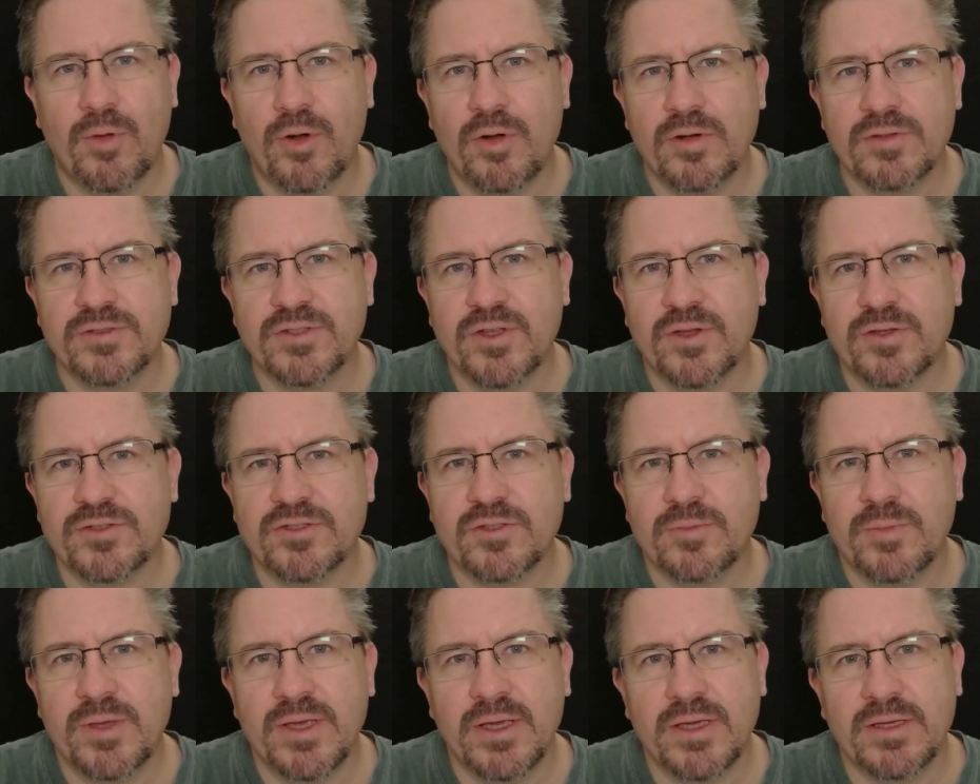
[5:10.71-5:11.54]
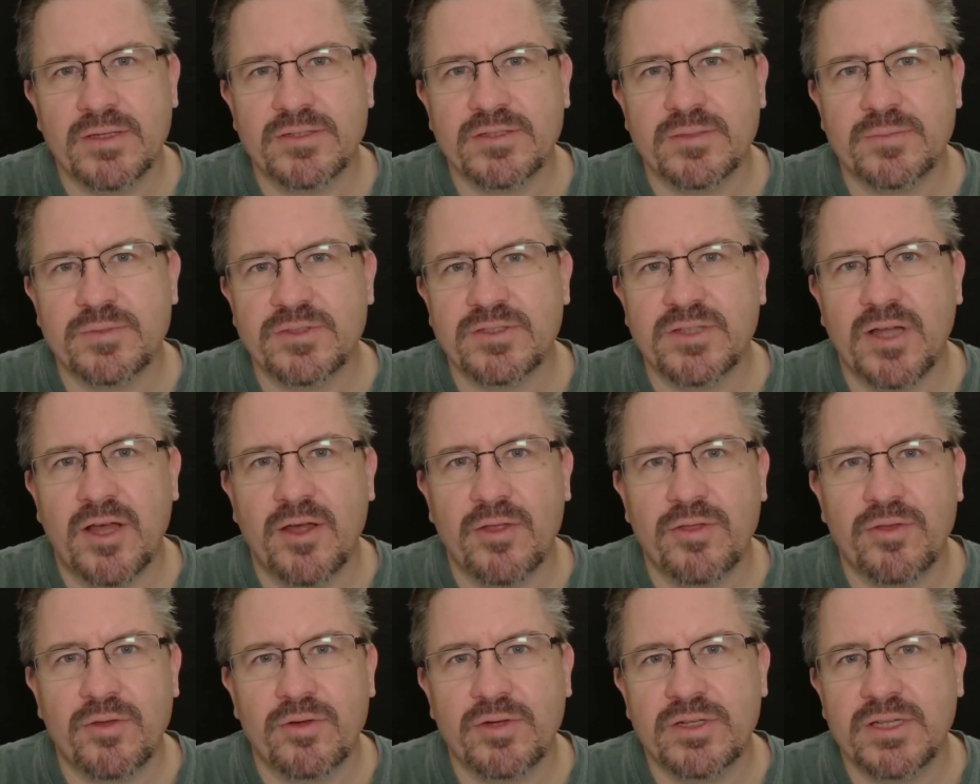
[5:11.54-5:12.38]
Martin's also making some
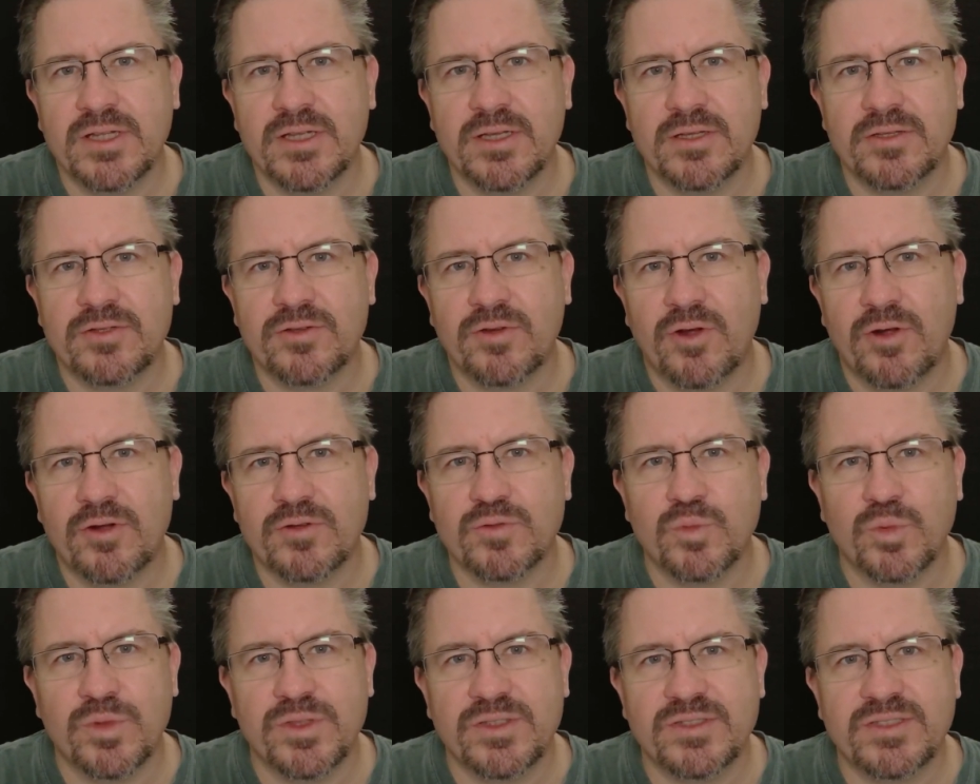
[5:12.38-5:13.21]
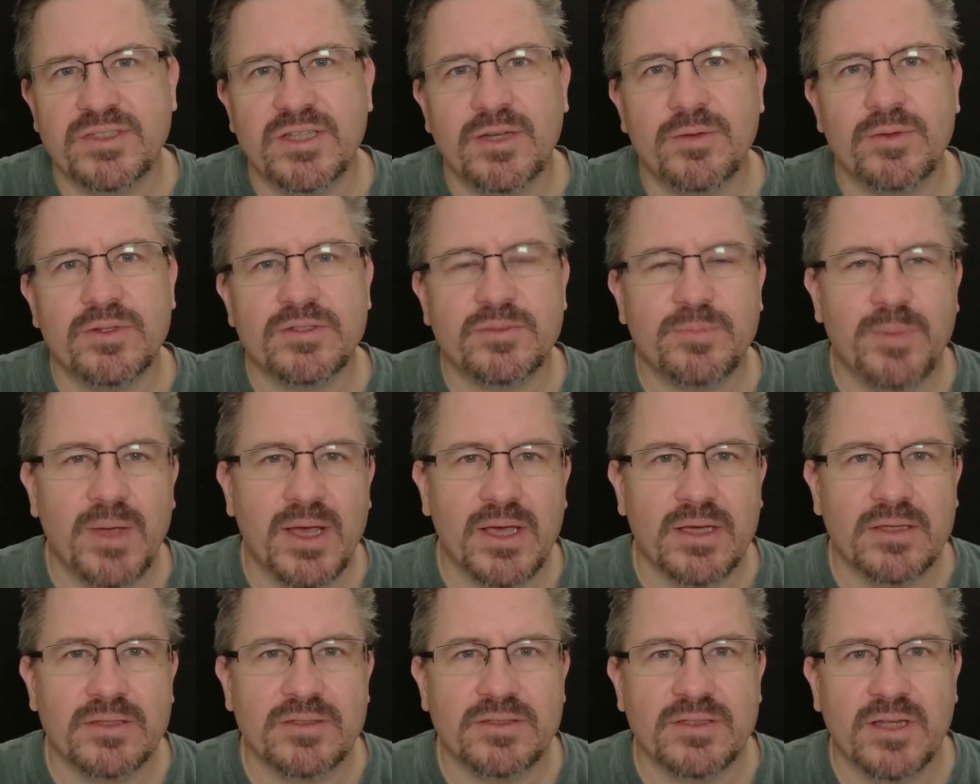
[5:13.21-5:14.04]
Style 13 guitars with
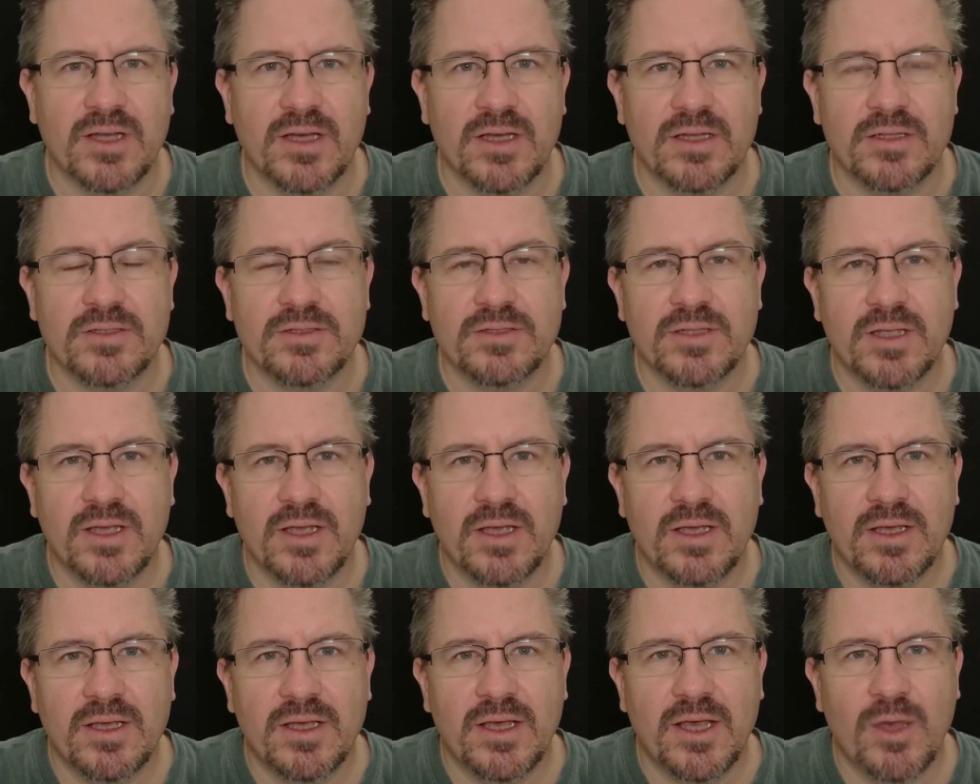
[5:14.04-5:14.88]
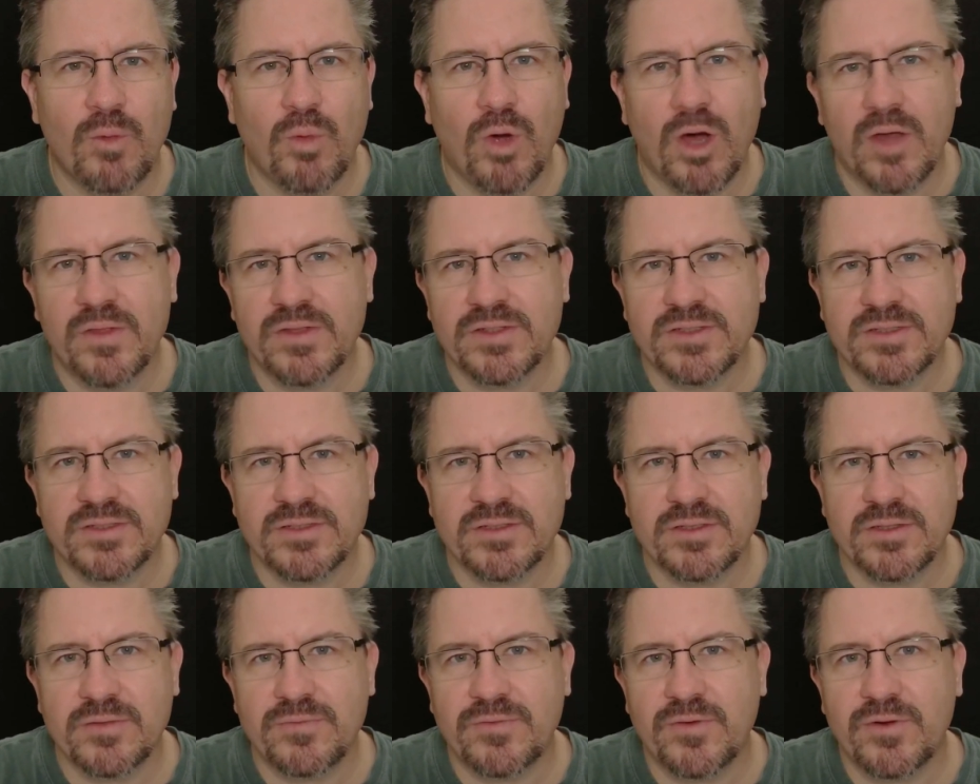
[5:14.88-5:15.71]
cirrus back and sides, and while
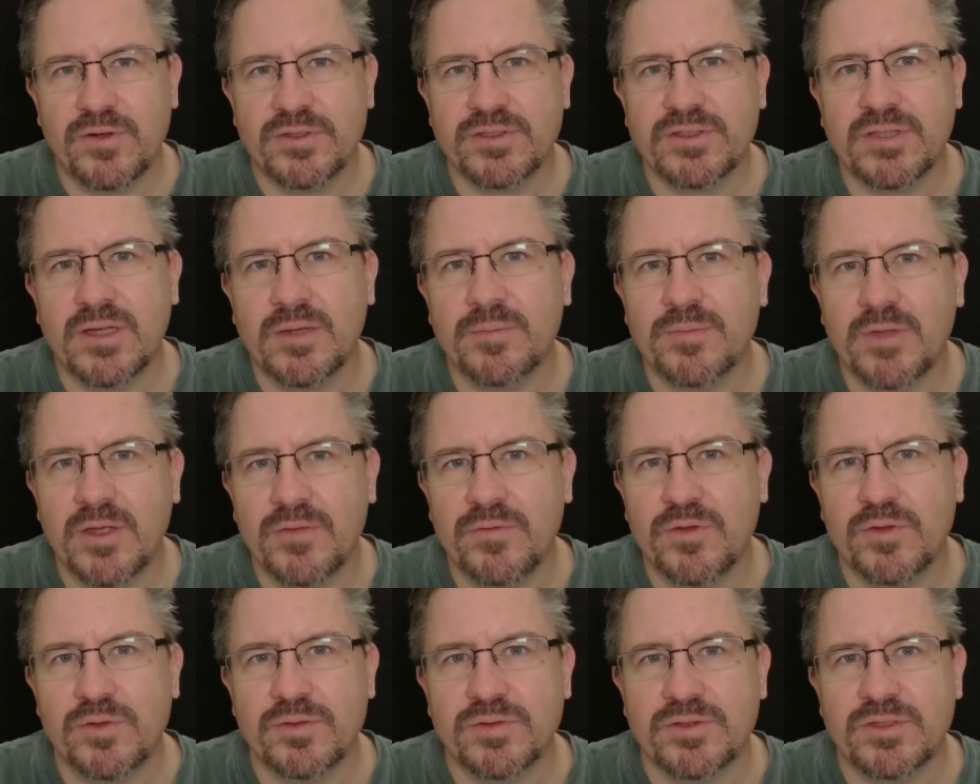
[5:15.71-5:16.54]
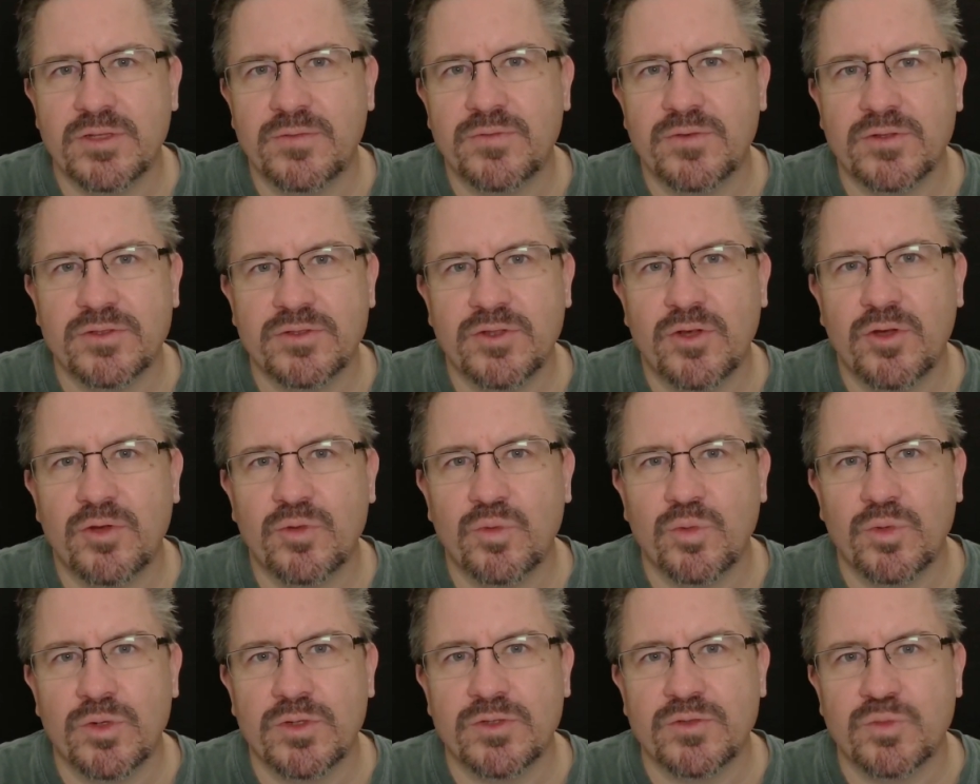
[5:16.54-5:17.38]
this isn't the first time they've used different
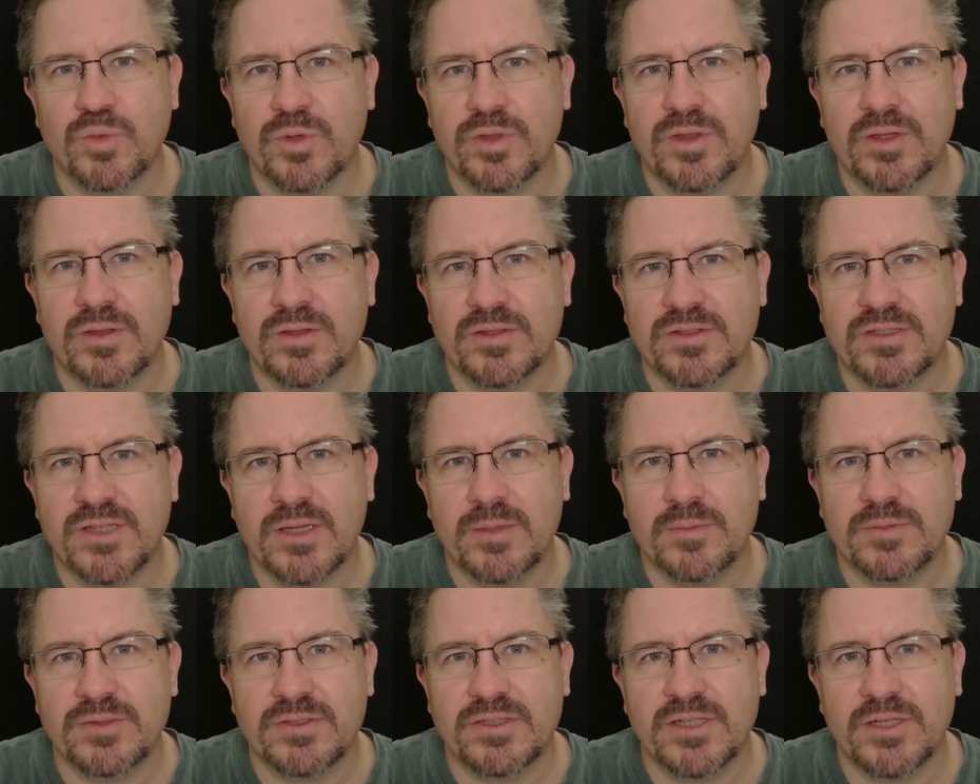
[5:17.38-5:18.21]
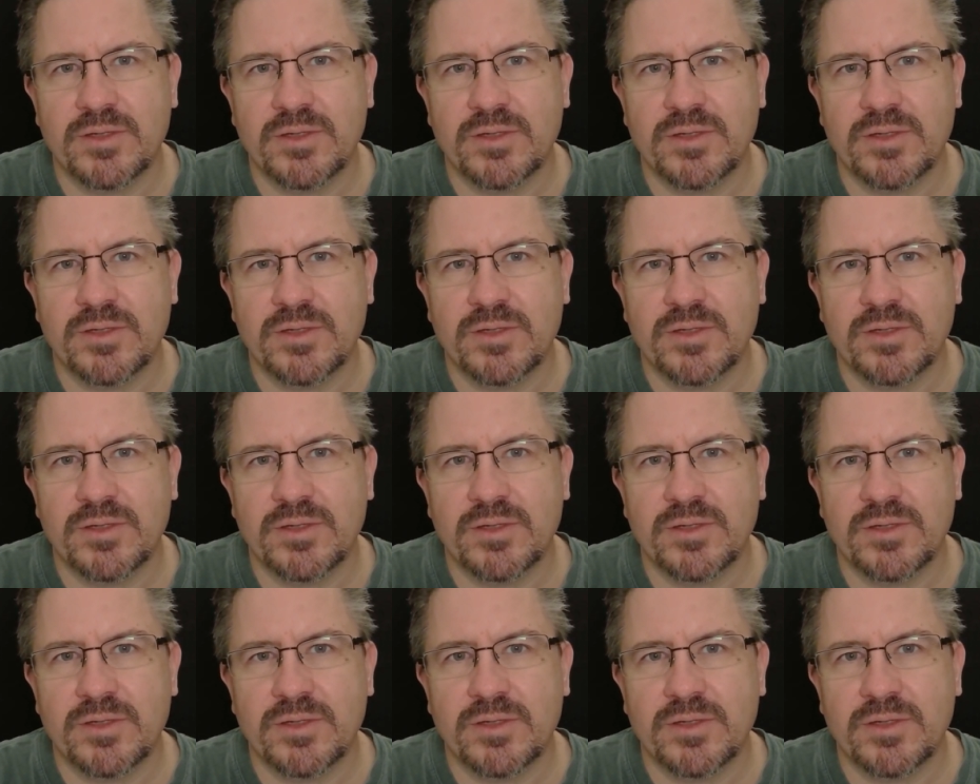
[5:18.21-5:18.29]
tone woods within the same